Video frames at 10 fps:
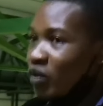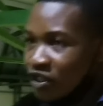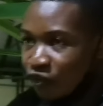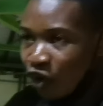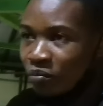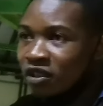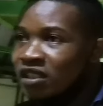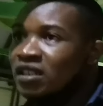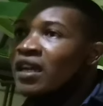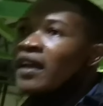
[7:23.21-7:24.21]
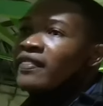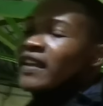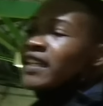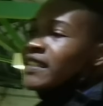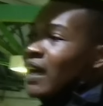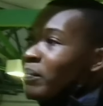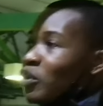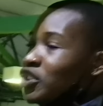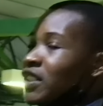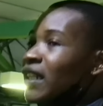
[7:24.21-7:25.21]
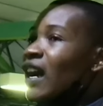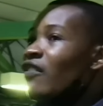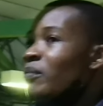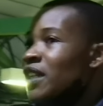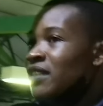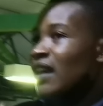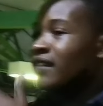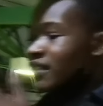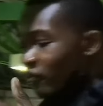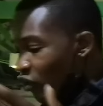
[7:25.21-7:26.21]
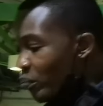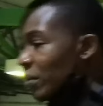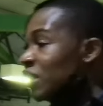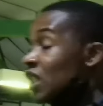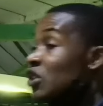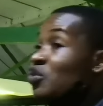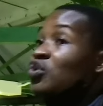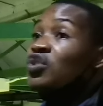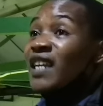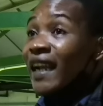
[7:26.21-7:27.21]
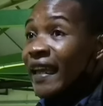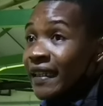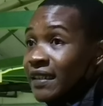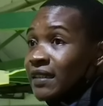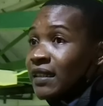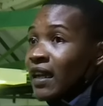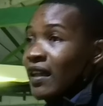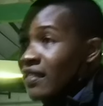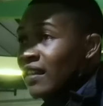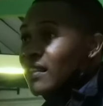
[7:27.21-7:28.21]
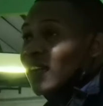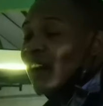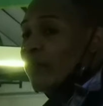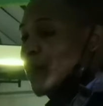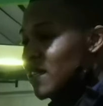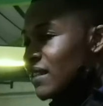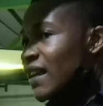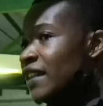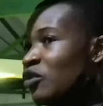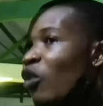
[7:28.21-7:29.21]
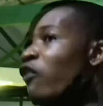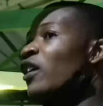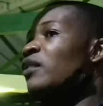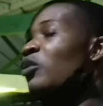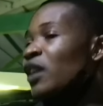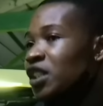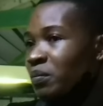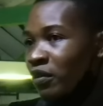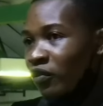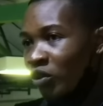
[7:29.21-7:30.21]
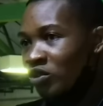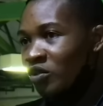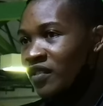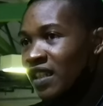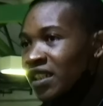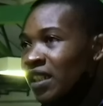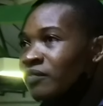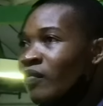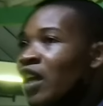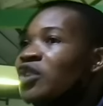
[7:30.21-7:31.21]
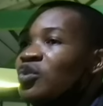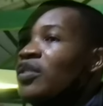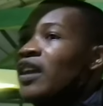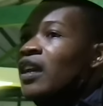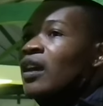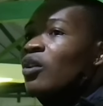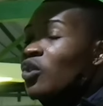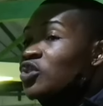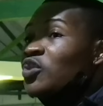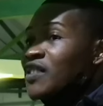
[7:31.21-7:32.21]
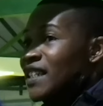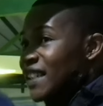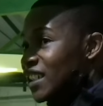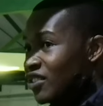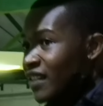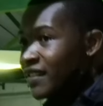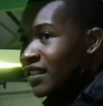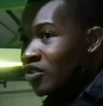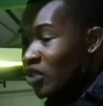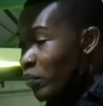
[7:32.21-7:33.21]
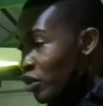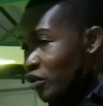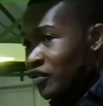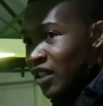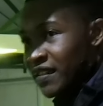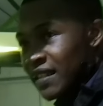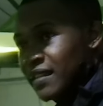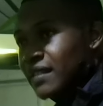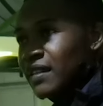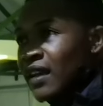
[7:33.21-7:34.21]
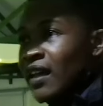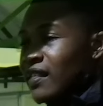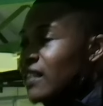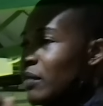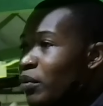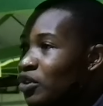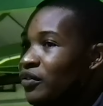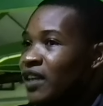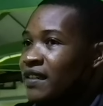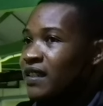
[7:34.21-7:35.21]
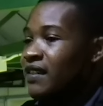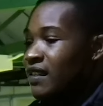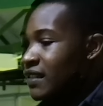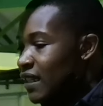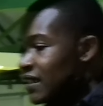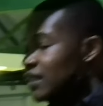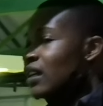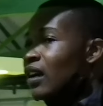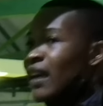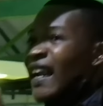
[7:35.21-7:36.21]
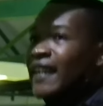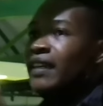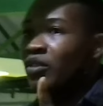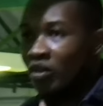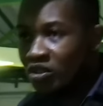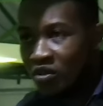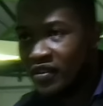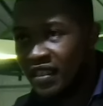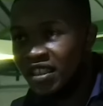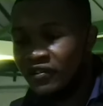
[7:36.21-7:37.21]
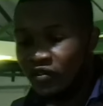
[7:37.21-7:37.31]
was formed. Then it approached the government asking for permission to use the land. Then the government signed over the ownership of Groot Constantia to the Groot Constantia Trust, to the Board of Trustees. Then the Board of Trustees started uh, running Groot Constantia